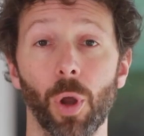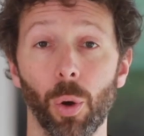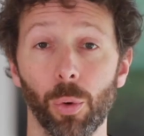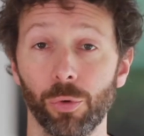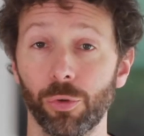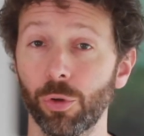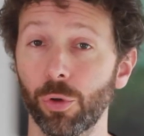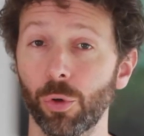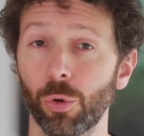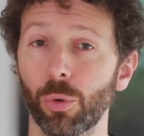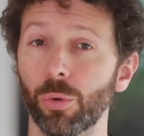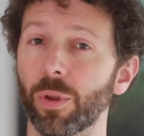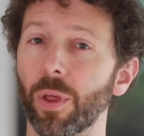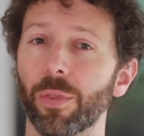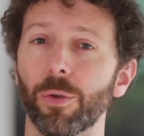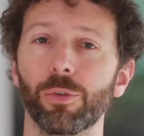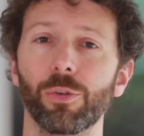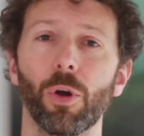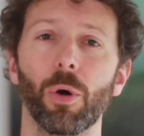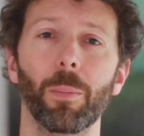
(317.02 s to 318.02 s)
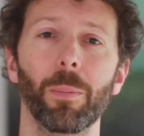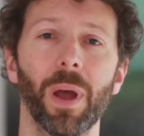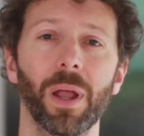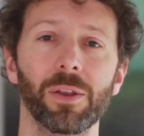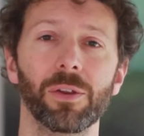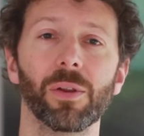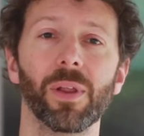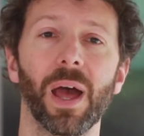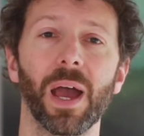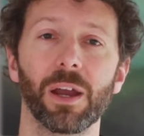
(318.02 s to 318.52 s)
Note, too, that there's no
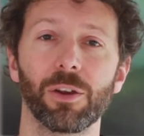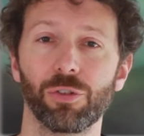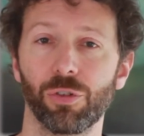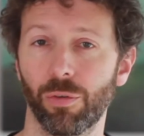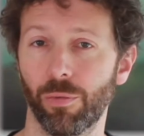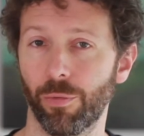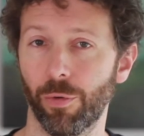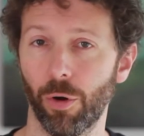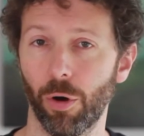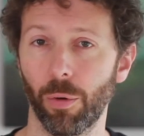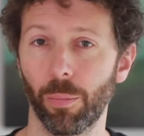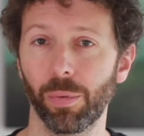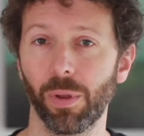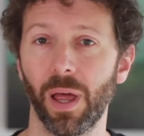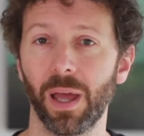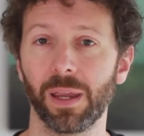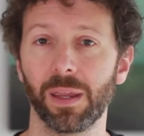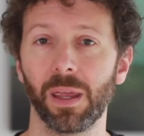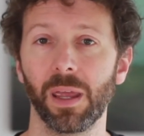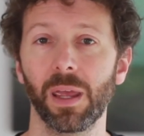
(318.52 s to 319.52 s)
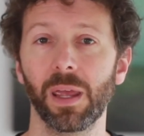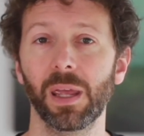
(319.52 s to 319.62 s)
mental action verb like,